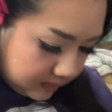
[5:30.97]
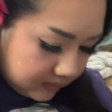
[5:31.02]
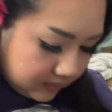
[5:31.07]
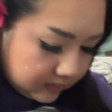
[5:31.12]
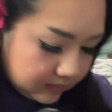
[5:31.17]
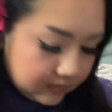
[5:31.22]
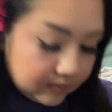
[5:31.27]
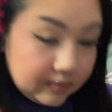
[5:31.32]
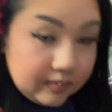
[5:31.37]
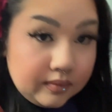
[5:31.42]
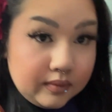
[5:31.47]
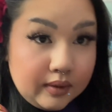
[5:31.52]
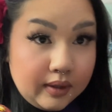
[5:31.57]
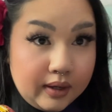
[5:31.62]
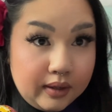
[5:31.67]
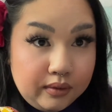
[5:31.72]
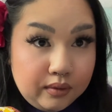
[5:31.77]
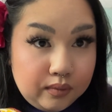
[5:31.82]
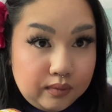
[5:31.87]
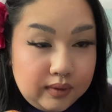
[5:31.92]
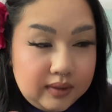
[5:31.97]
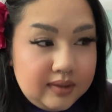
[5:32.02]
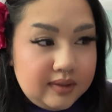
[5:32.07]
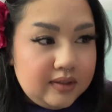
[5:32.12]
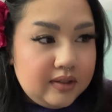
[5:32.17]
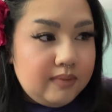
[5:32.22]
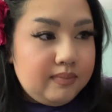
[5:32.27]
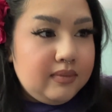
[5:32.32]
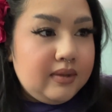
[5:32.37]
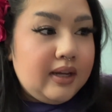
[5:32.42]
Other one, so I'm not
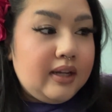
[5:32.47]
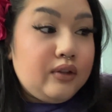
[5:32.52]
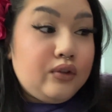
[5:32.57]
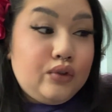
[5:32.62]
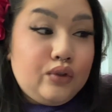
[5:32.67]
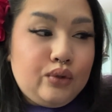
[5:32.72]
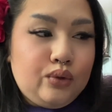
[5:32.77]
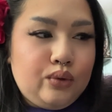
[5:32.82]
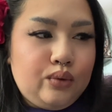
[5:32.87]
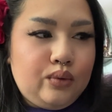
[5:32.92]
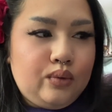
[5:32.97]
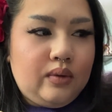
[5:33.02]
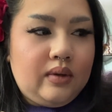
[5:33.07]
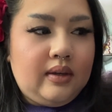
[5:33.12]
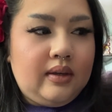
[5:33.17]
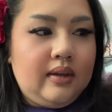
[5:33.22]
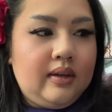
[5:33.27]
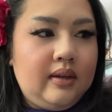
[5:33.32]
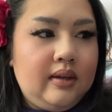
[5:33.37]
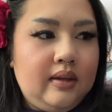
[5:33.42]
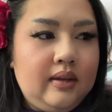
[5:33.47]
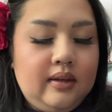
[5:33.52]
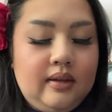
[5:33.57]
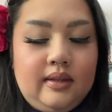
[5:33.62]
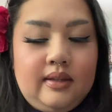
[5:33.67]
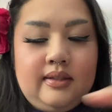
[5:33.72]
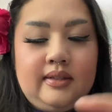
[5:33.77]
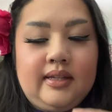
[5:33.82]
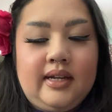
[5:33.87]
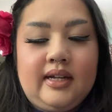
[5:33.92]
too sad,
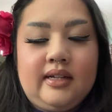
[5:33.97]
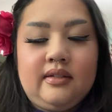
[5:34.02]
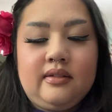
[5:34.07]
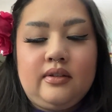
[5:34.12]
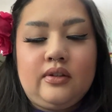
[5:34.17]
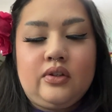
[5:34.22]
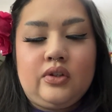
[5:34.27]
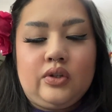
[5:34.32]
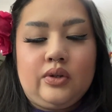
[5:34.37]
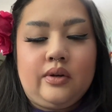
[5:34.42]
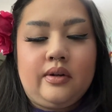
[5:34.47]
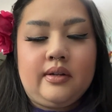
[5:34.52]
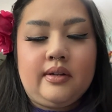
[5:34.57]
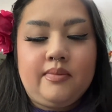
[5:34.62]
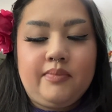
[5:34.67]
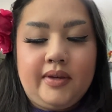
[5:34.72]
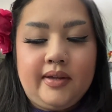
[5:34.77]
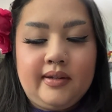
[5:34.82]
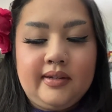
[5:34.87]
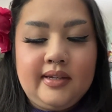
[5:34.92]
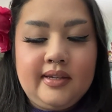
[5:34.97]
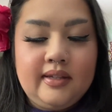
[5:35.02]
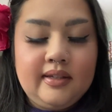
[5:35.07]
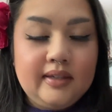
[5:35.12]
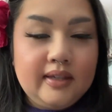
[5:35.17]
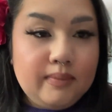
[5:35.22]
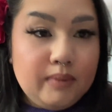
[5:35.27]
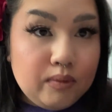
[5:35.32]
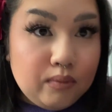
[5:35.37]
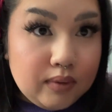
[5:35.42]
distraught about it. Give me 1
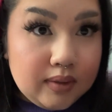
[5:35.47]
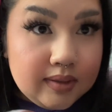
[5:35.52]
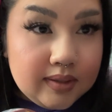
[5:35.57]
second.